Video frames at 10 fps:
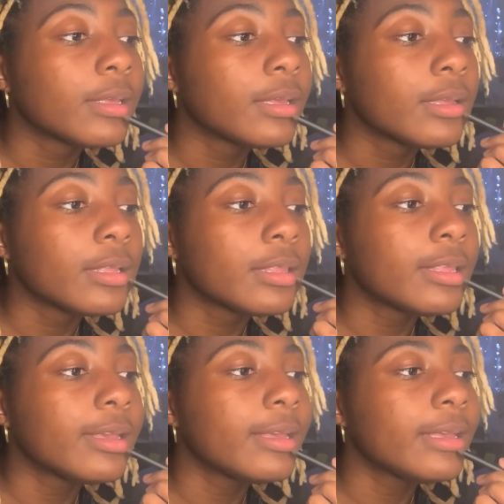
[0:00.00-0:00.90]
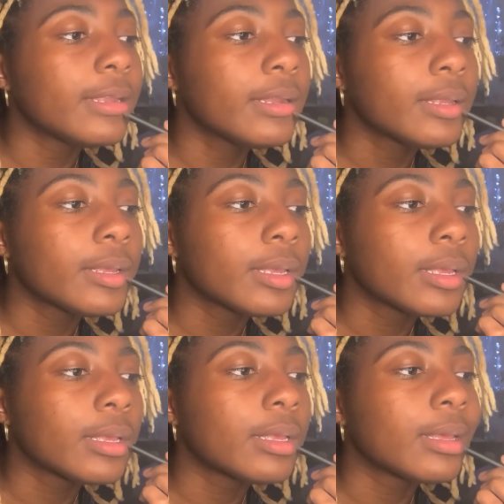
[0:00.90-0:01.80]
then
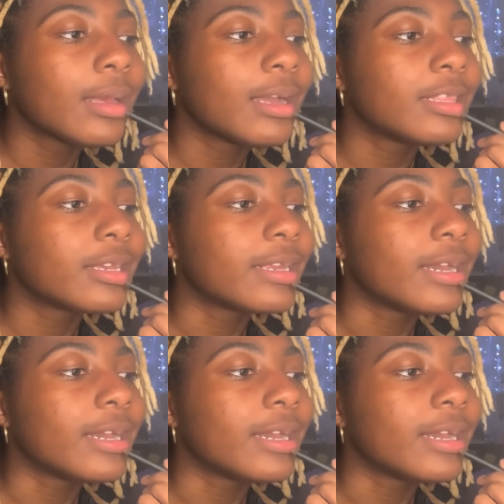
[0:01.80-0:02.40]
I took it out.